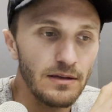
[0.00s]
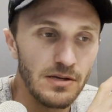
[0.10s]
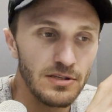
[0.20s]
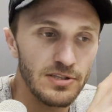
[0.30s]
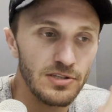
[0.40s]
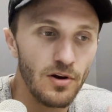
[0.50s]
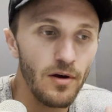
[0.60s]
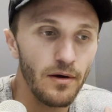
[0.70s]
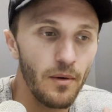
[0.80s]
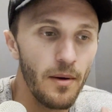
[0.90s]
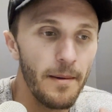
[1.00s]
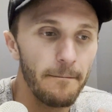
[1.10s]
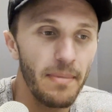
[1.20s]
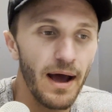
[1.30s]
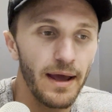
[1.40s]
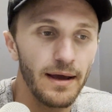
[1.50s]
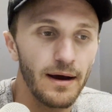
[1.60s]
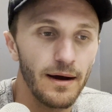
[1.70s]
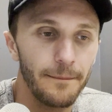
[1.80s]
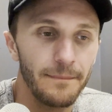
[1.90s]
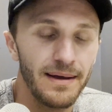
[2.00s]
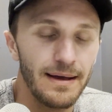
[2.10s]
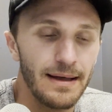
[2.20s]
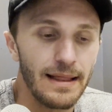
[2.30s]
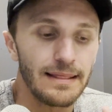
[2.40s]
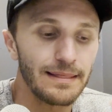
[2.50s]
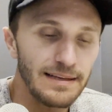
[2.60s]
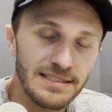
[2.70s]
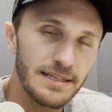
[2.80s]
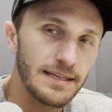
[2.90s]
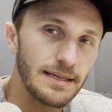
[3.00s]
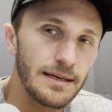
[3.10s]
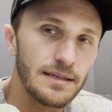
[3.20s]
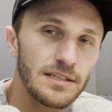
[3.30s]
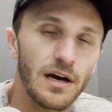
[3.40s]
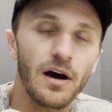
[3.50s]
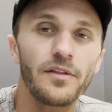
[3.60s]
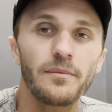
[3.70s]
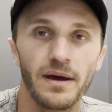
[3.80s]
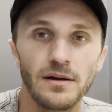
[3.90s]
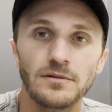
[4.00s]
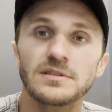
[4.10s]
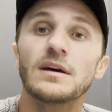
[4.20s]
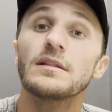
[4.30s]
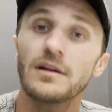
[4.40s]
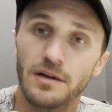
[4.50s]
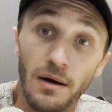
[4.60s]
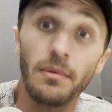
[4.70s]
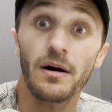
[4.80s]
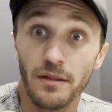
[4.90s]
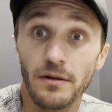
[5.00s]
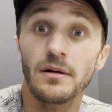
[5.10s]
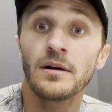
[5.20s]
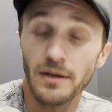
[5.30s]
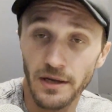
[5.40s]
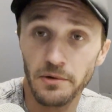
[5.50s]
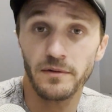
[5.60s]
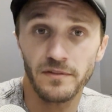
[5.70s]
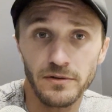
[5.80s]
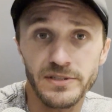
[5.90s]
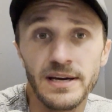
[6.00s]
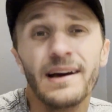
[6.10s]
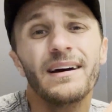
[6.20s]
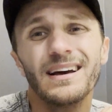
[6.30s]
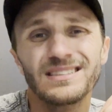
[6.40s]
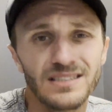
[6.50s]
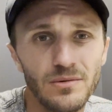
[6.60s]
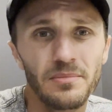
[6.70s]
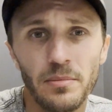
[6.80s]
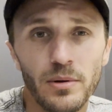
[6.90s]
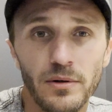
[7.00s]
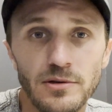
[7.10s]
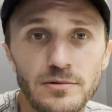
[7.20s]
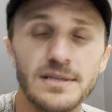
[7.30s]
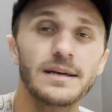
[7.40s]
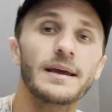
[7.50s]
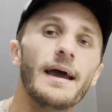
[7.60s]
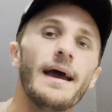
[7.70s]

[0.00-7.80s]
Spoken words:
start by listening to other pedals, look up other gear reviews and see what people are using,